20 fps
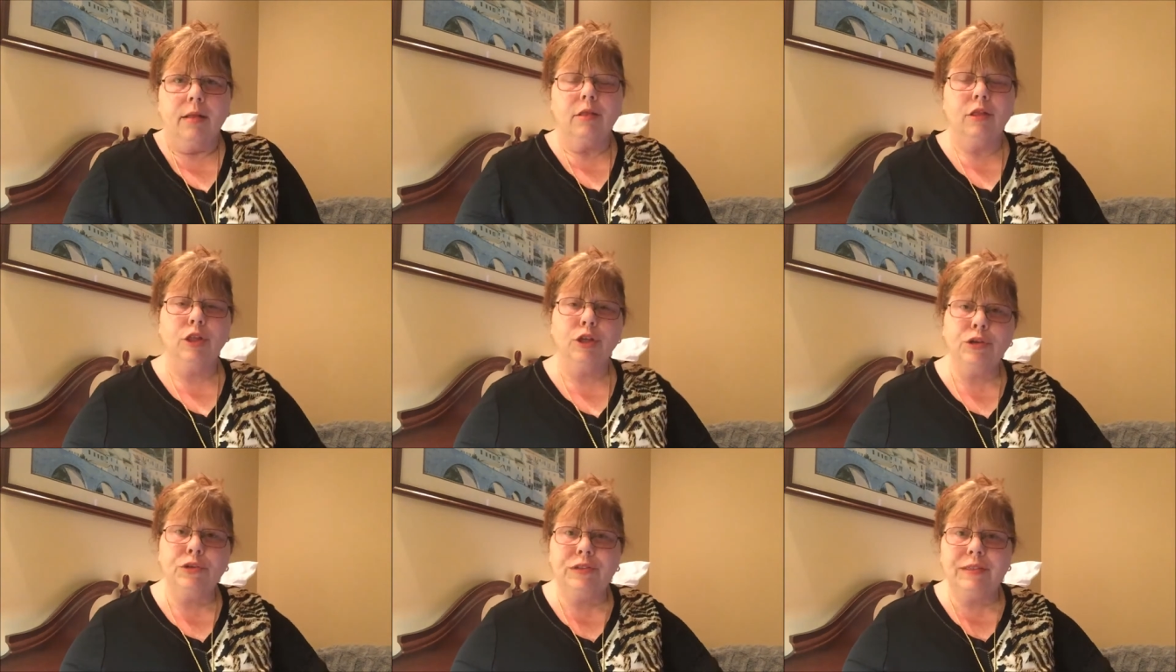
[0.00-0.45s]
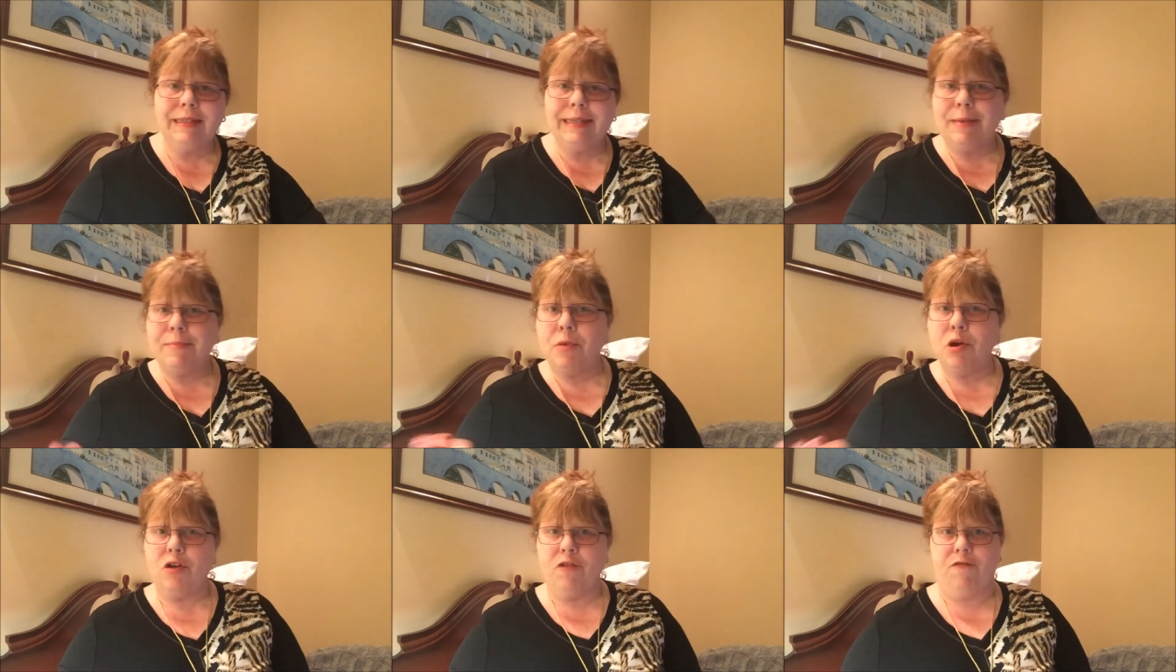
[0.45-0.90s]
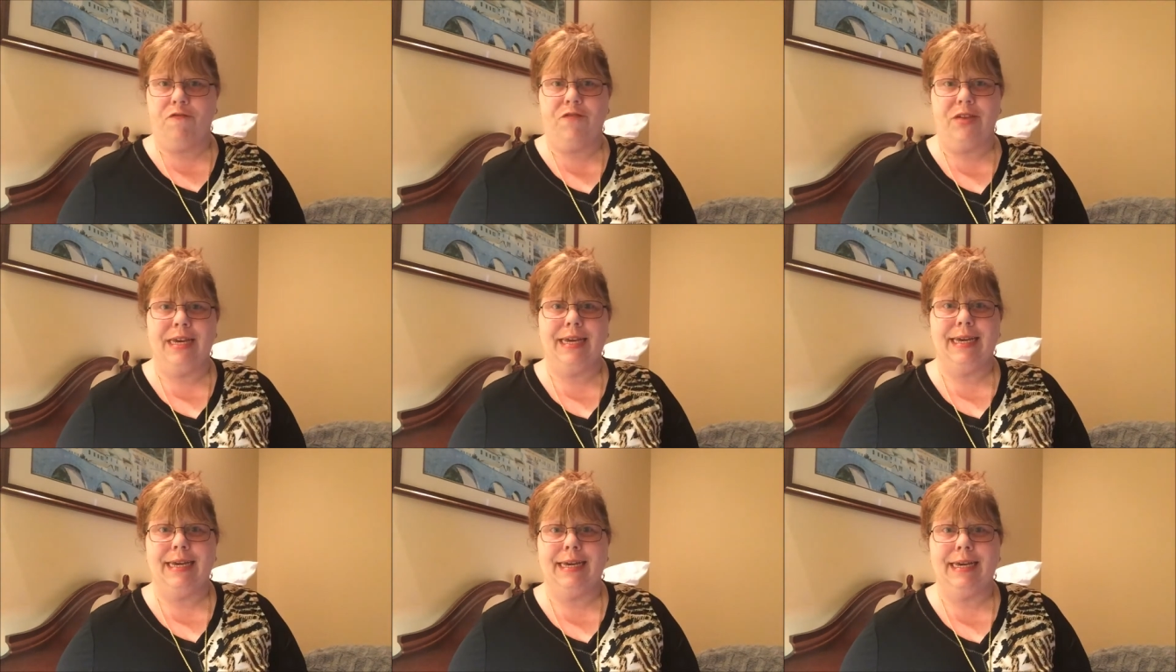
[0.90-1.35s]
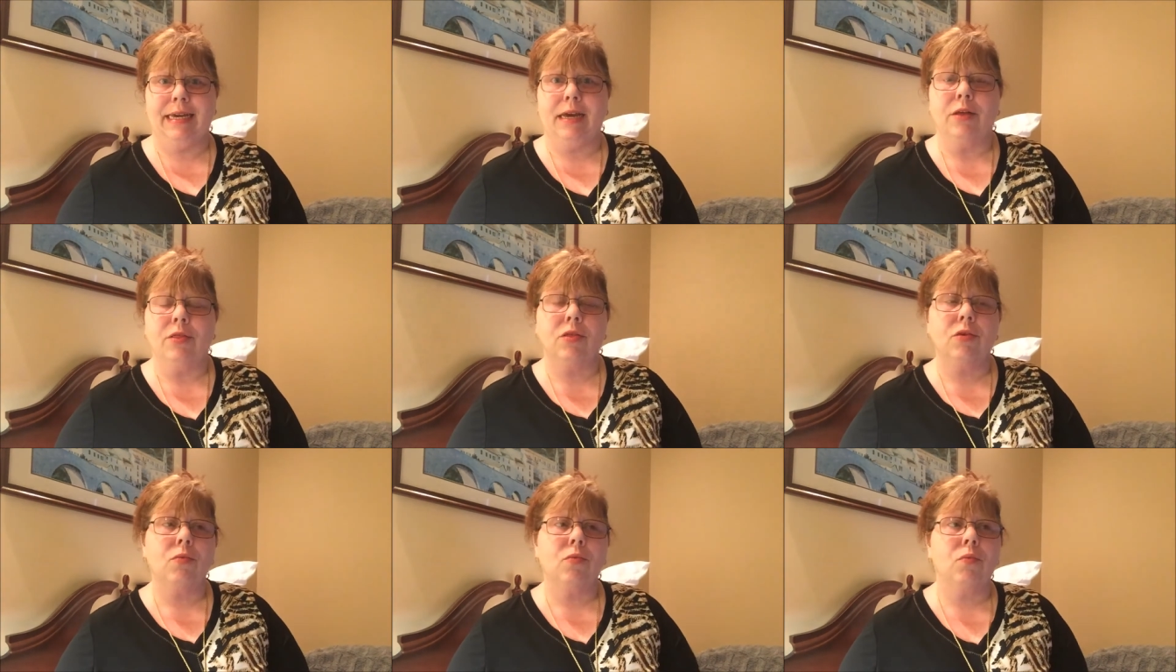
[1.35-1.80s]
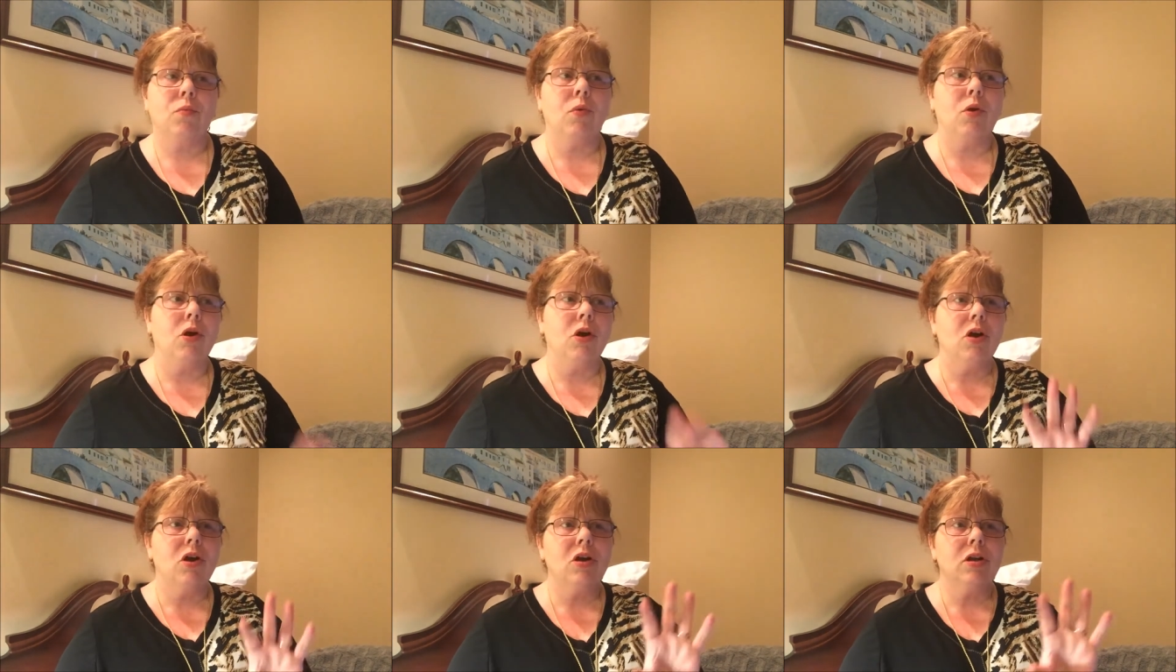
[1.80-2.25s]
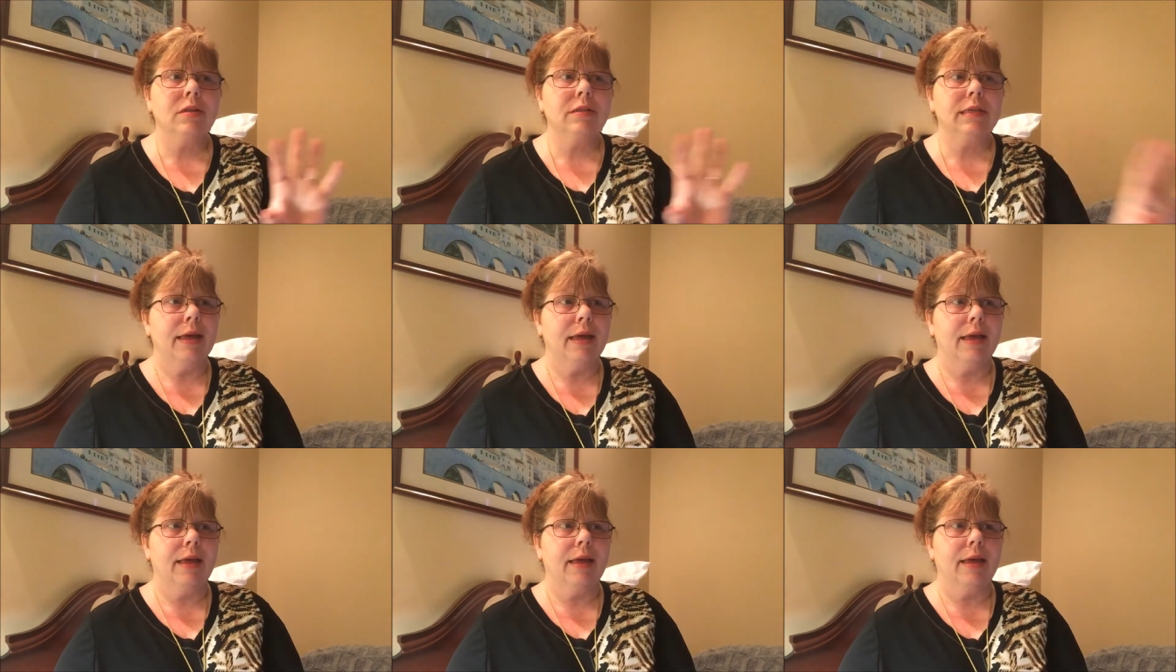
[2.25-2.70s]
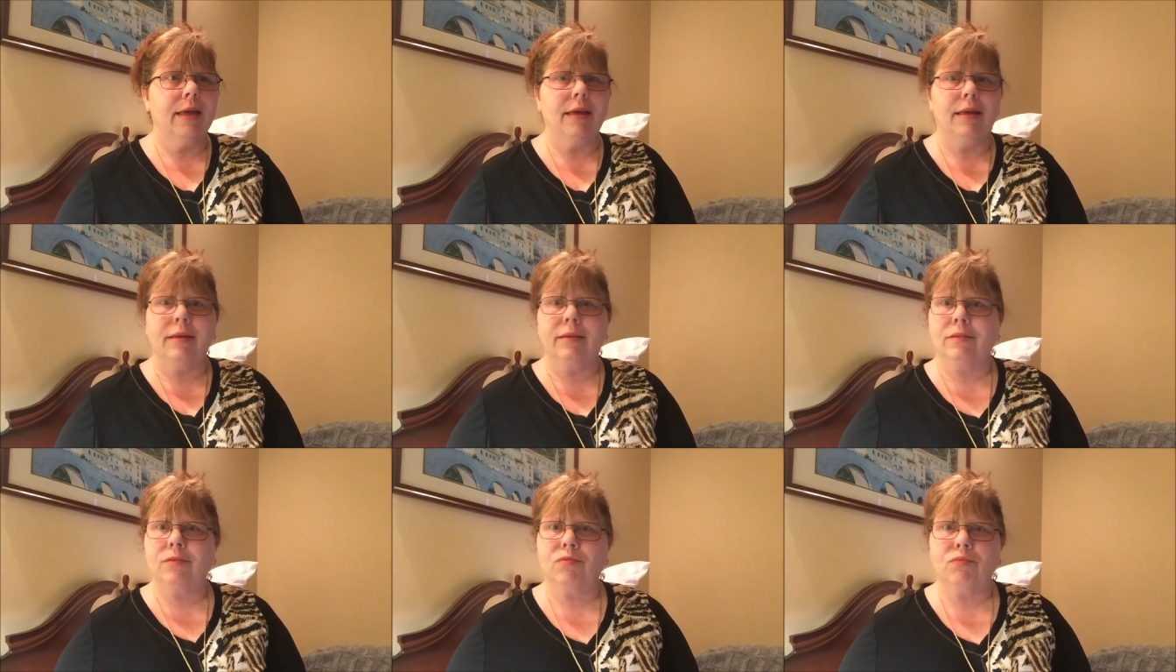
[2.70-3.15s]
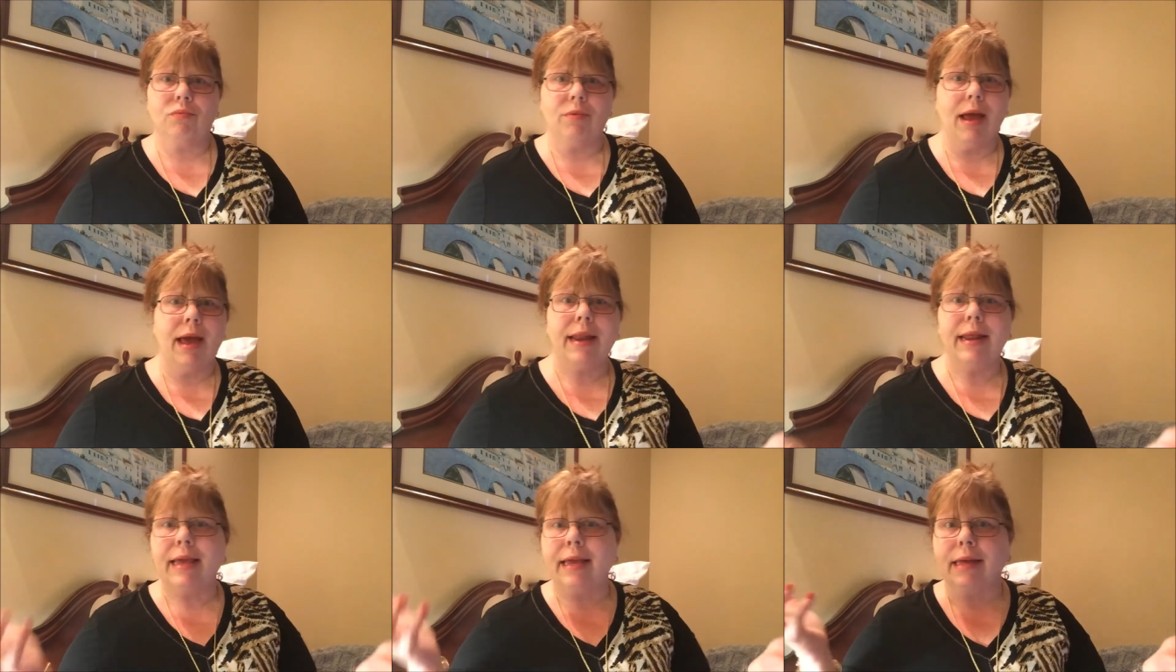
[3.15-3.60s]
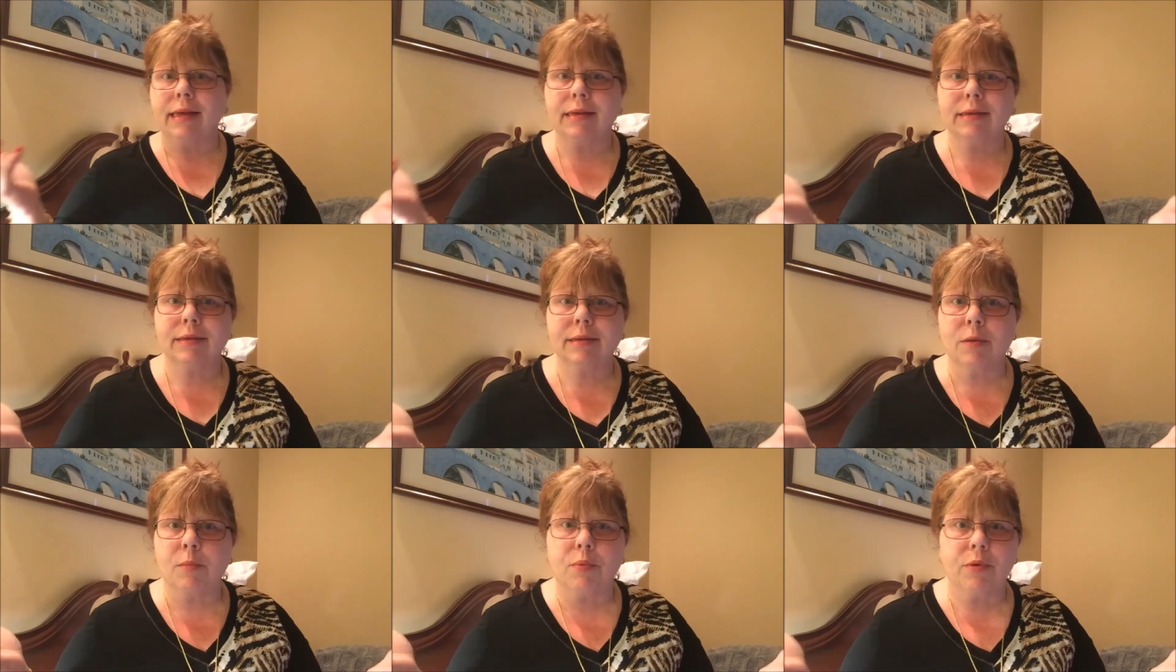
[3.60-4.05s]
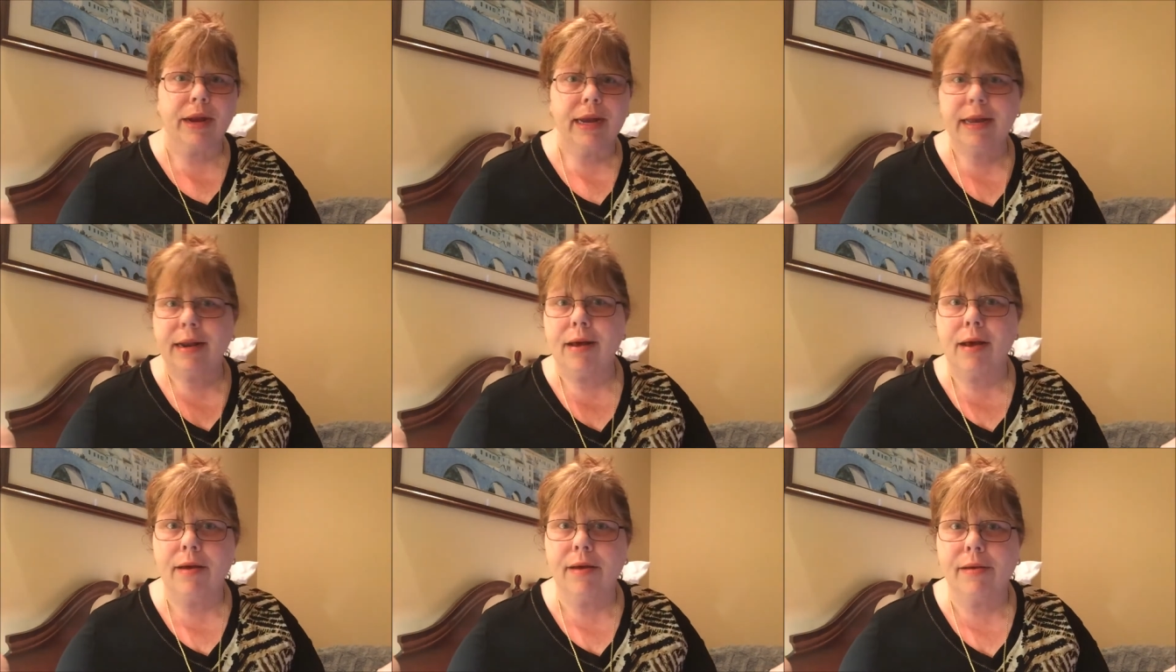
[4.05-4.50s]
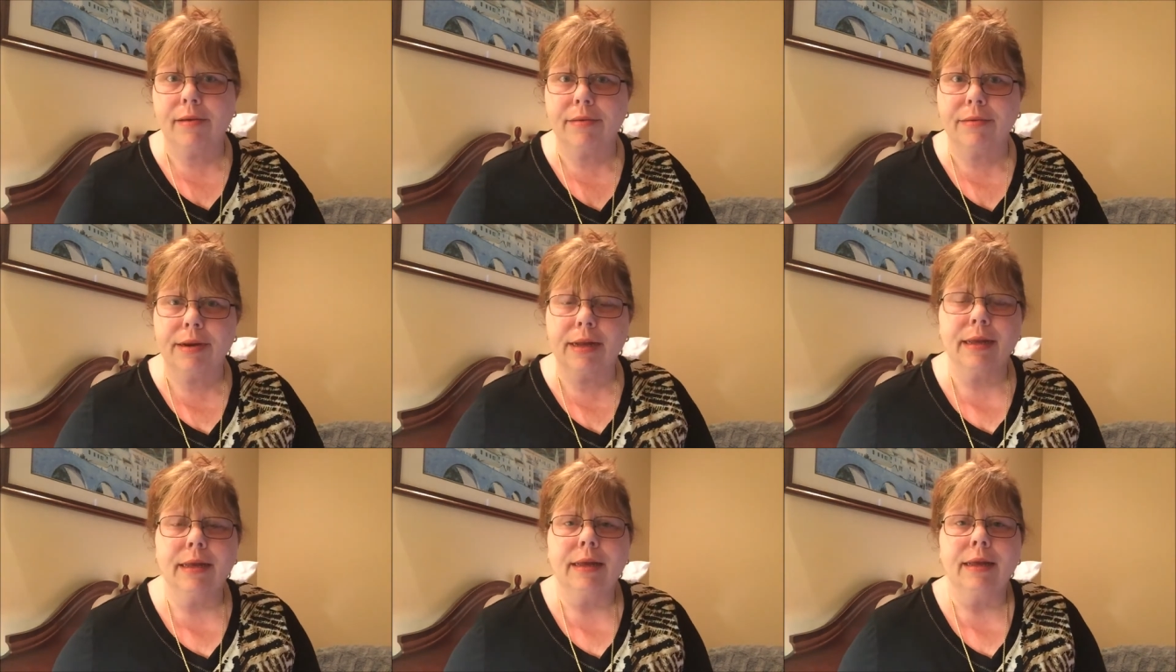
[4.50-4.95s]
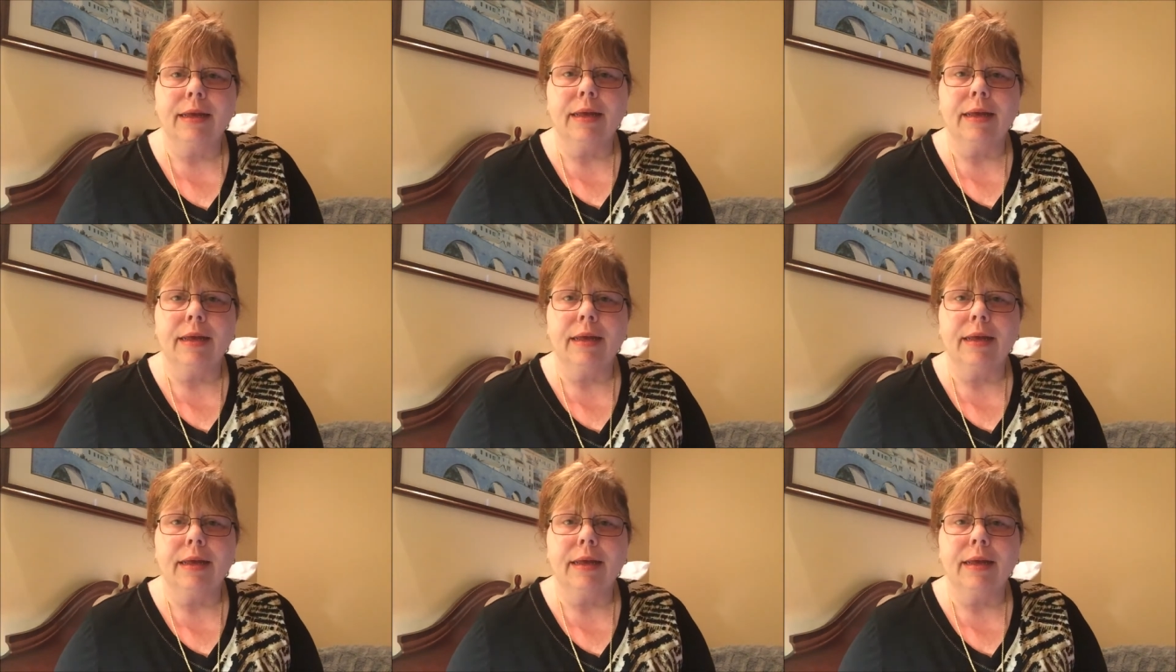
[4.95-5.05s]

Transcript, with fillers: Lucy Murphy, the world is ready. Bring it on.